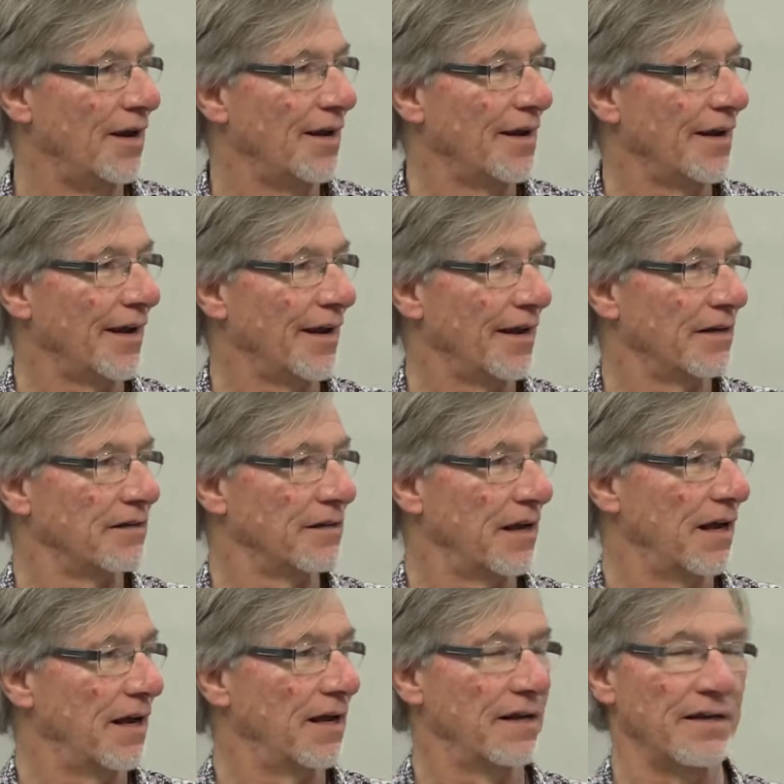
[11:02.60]
And
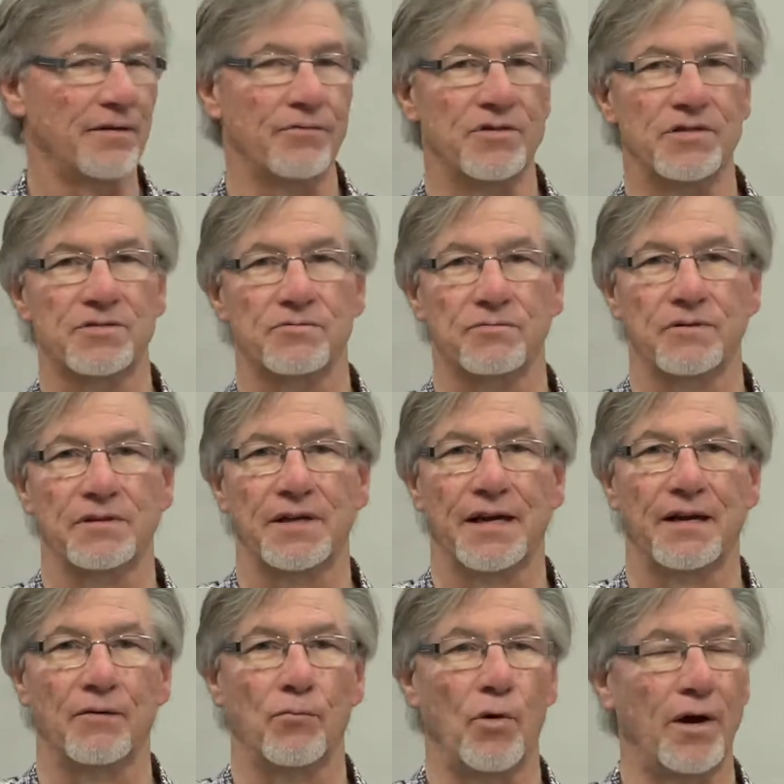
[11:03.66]
uh, it was, and
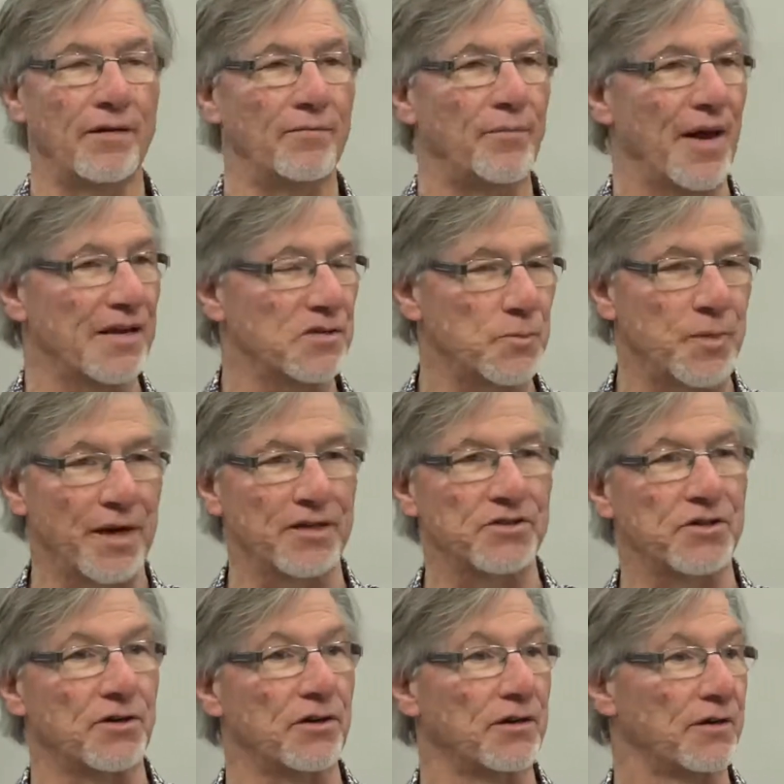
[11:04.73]
it won Best
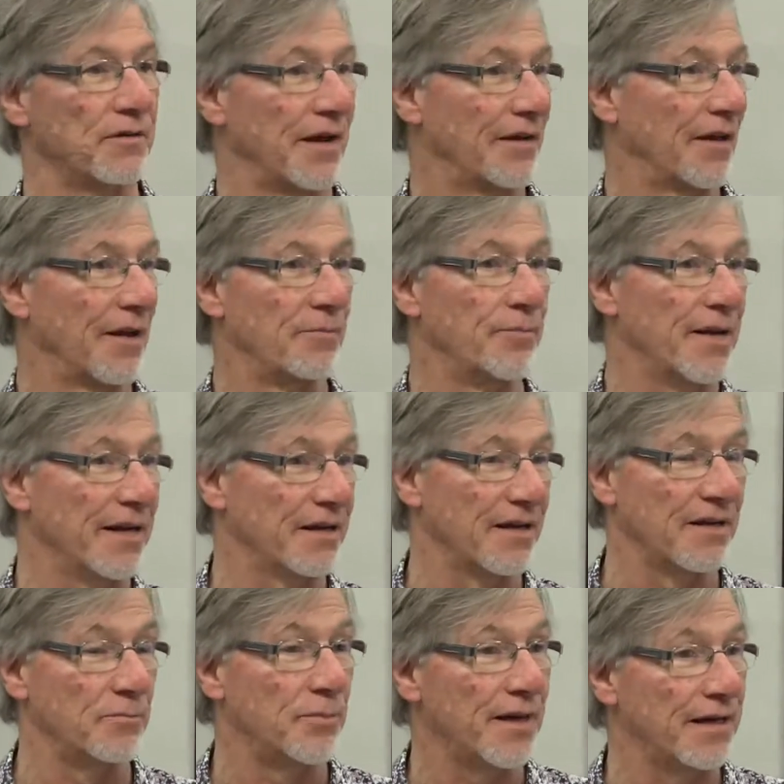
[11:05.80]
Picture. It, it beat,
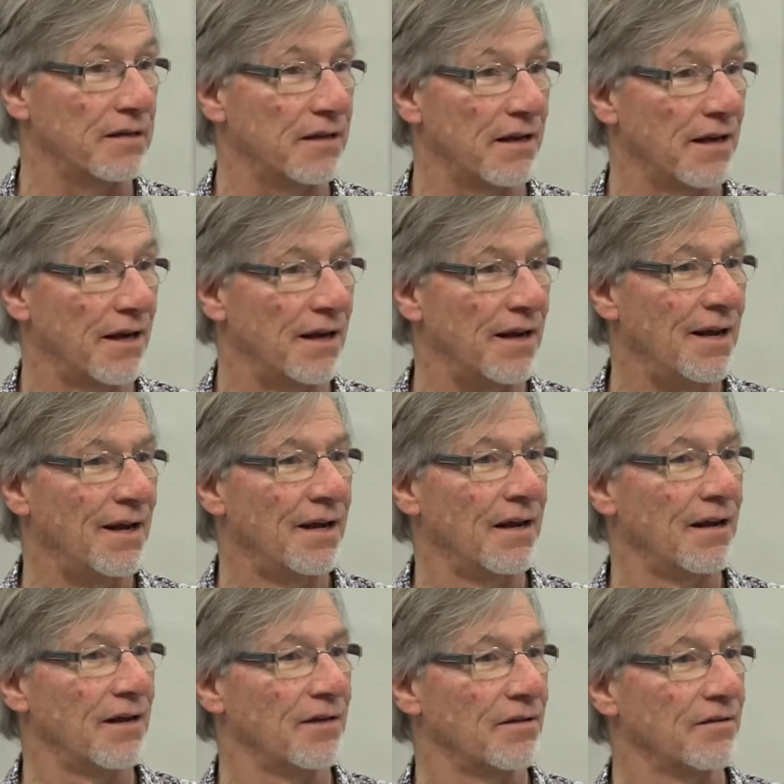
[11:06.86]
it beat uh,
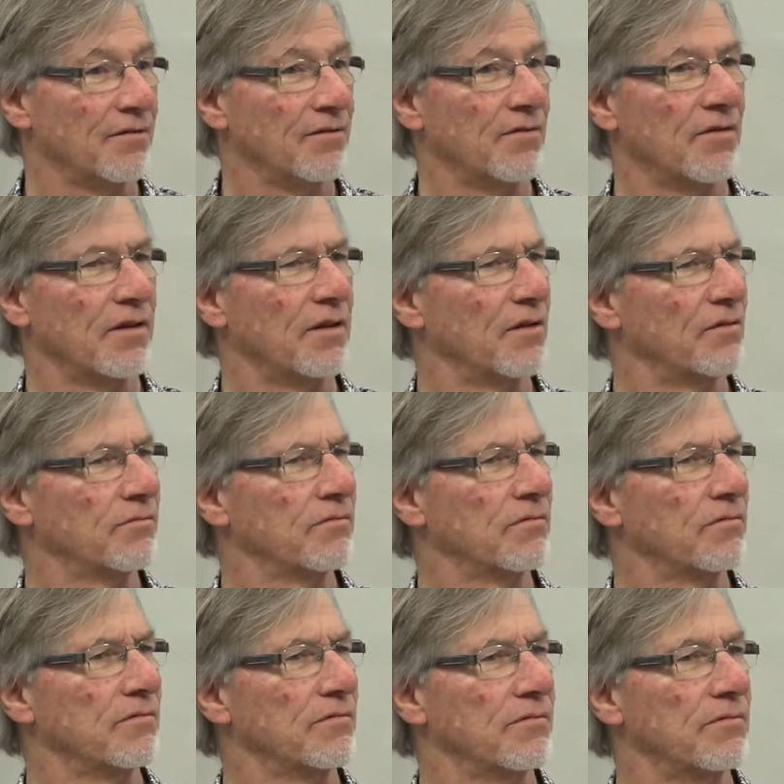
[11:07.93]
uh, the
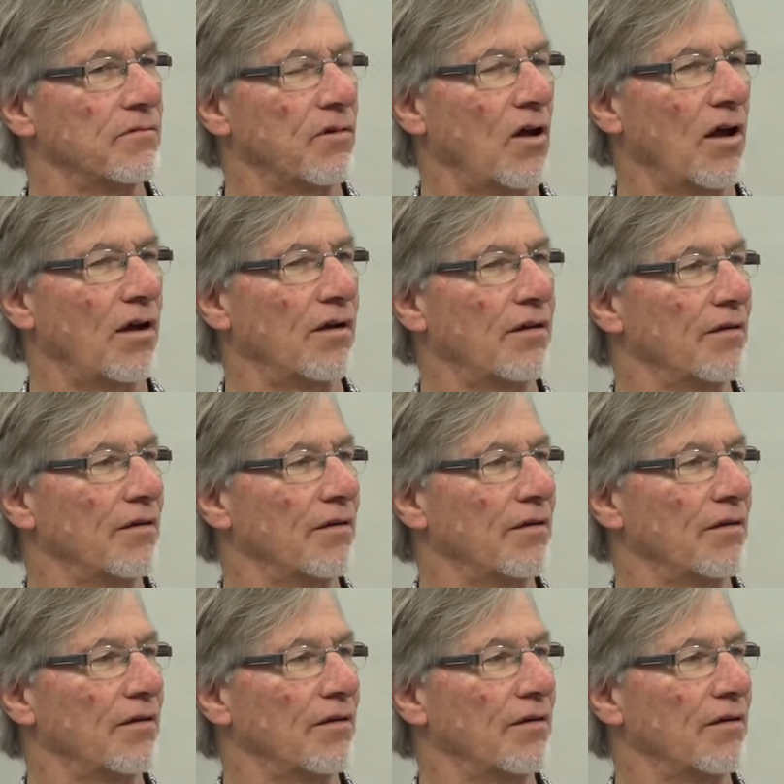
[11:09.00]
Raiders. Law,